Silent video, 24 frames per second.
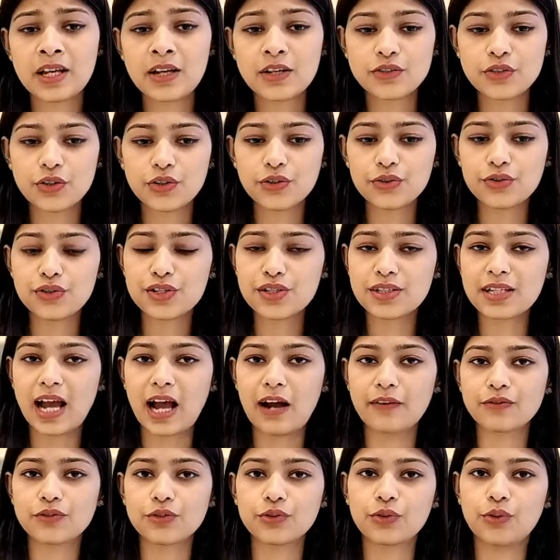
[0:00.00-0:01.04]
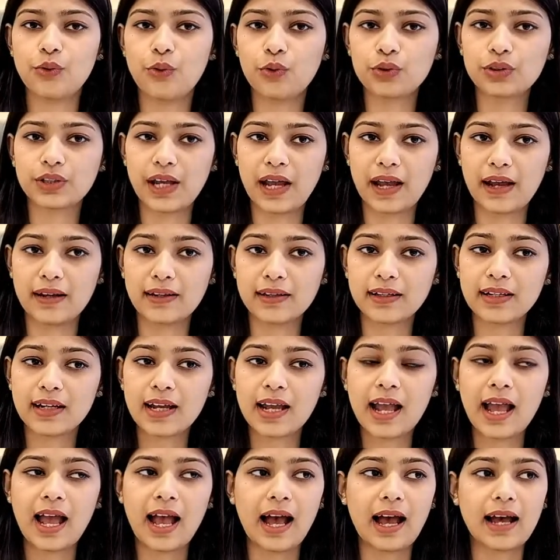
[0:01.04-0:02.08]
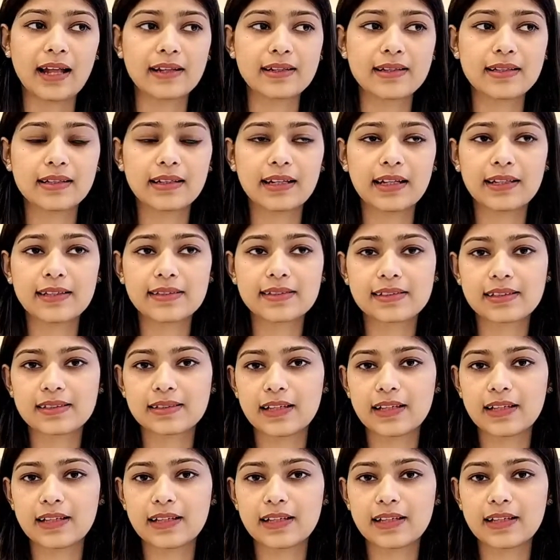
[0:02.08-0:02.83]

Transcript: So you just have to go there. And like,